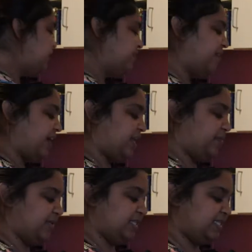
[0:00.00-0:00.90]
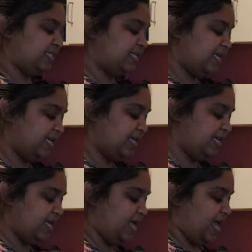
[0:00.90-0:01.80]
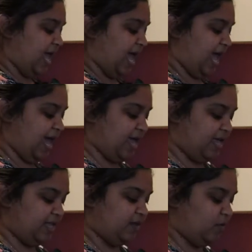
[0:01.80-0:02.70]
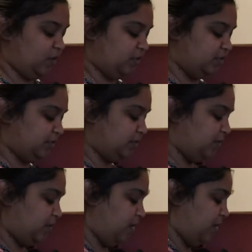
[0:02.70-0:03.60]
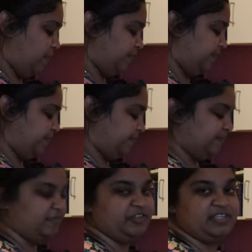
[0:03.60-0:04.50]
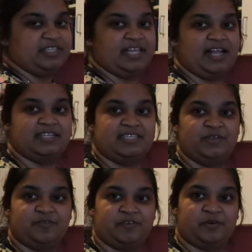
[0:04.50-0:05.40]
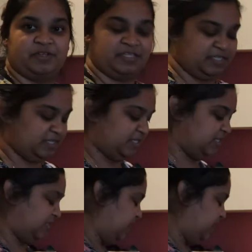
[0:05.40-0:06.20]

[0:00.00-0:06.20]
in vitamin C, and also just healthy overall to eat.